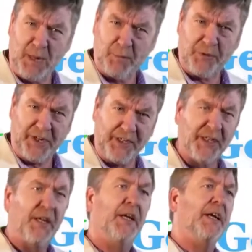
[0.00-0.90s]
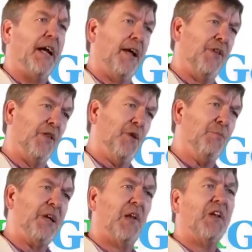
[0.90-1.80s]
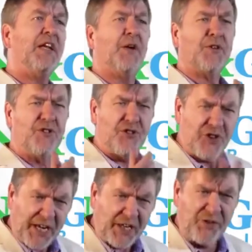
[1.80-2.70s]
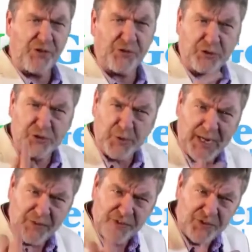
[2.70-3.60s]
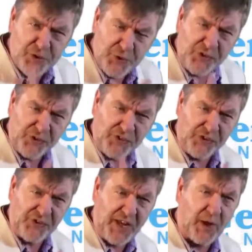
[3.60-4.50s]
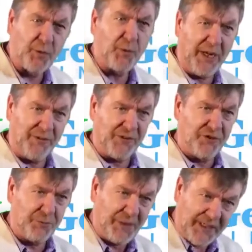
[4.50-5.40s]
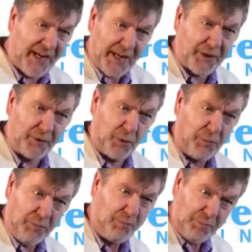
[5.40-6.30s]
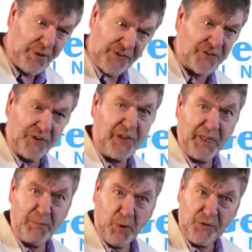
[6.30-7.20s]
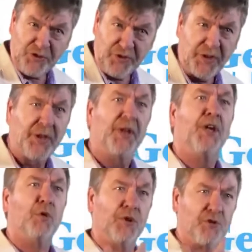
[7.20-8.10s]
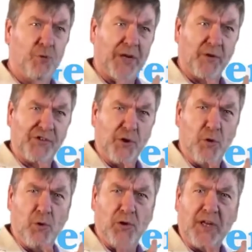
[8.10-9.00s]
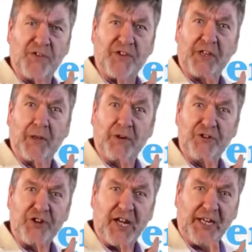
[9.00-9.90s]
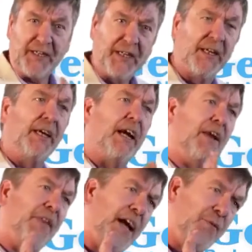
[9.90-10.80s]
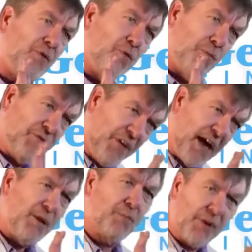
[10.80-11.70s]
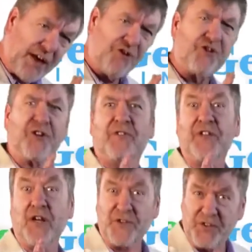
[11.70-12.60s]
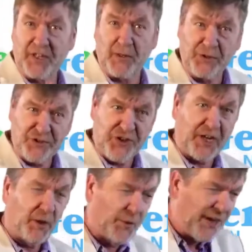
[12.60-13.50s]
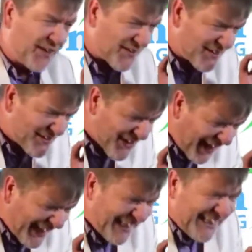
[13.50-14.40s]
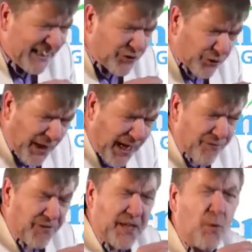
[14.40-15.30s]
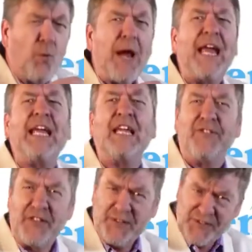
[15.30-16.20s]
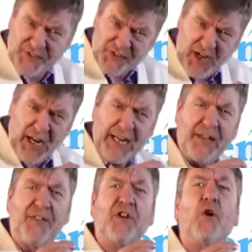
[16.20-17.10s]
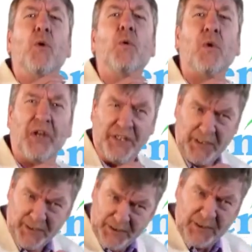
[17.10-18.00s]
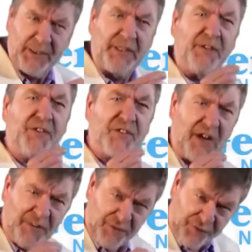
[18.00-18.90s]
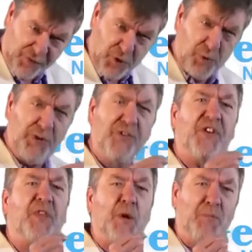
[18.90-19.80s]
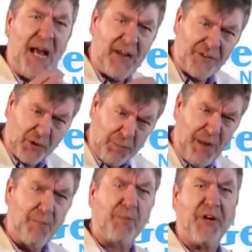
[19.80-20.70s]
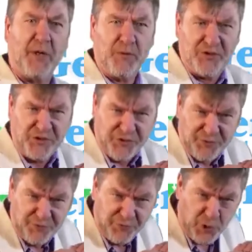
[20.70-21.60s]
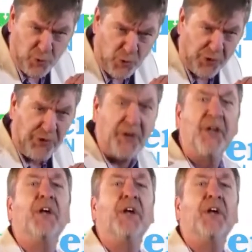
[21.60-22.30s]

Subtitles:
membrane, and then the middle ear changes or transduces the sound waves into mechanical piston-like motion, which wiggles the whole ossicular chain, and that vibration of the ossicular chain creates a tiny traveling wave inside the cochlea, inside the fluids and the basilar membrane, which is the floor